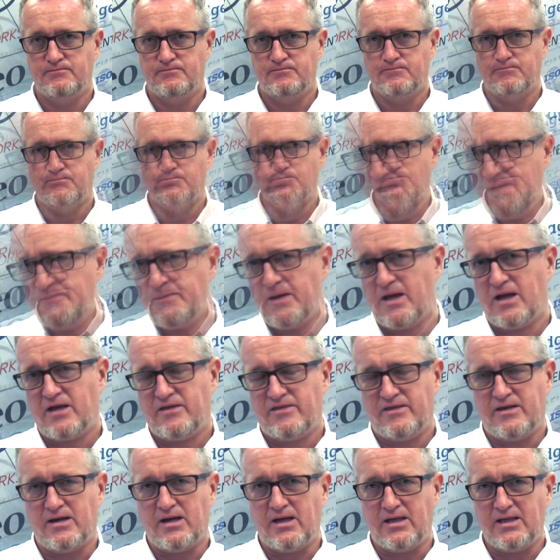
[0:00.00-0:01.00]

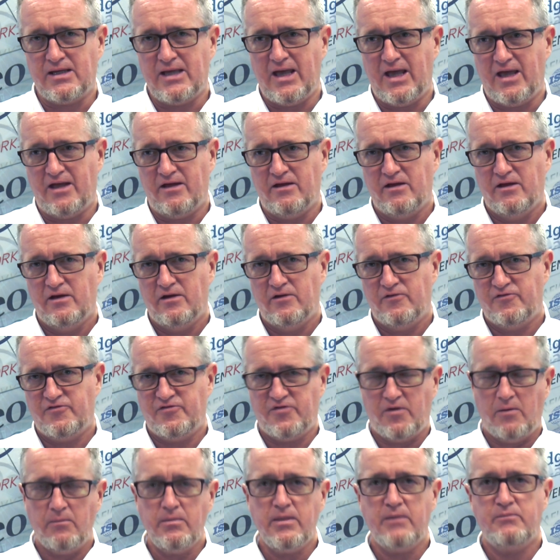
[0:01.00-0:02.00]
Feedback that I get
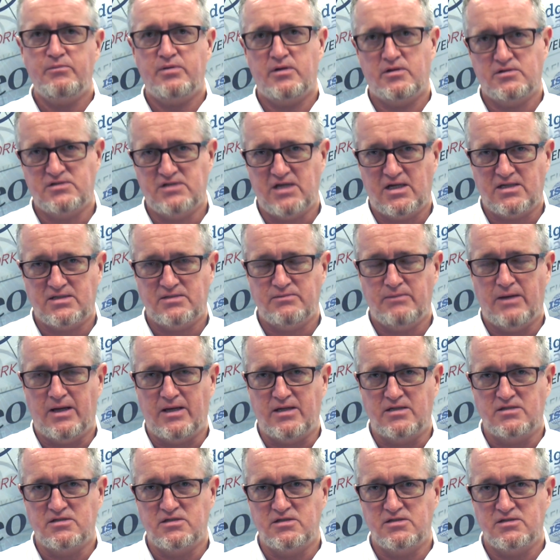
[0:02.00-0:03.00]
from the project
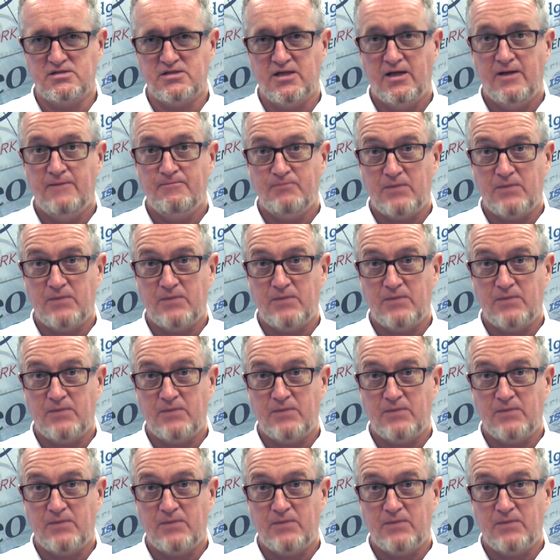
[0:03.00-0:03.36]
managers,